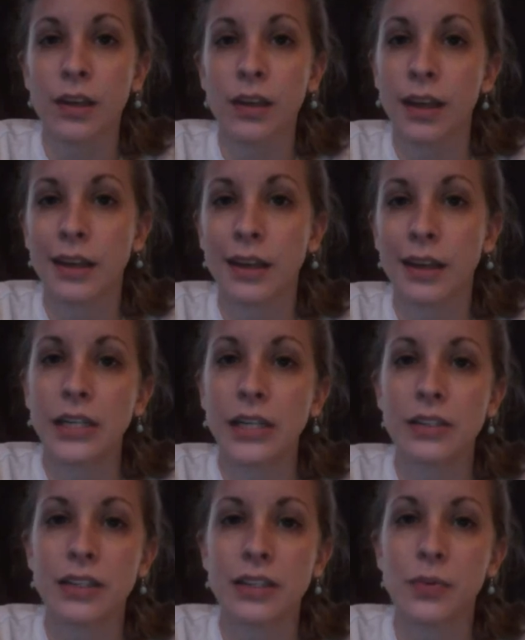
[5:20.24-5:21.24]
and I'll
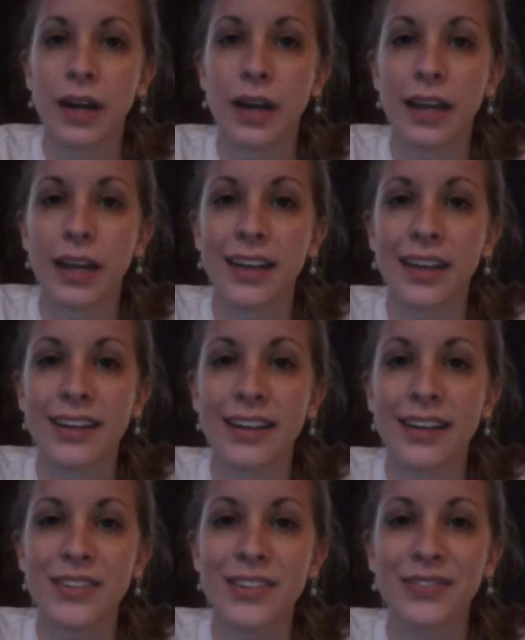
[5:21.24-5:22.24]
see what I can
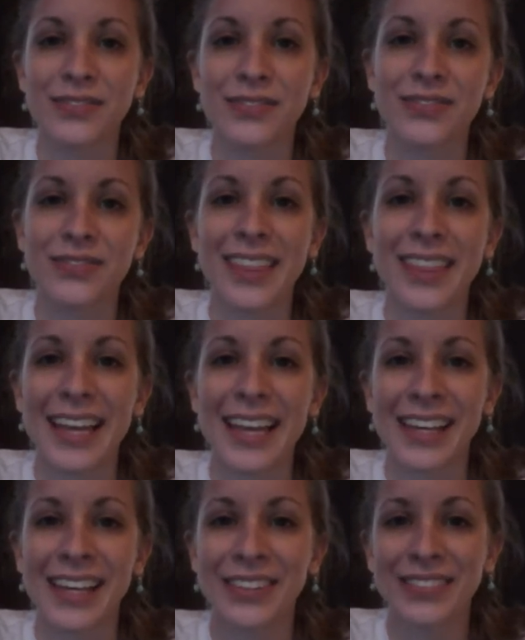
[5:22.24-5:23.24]
do. Thank you.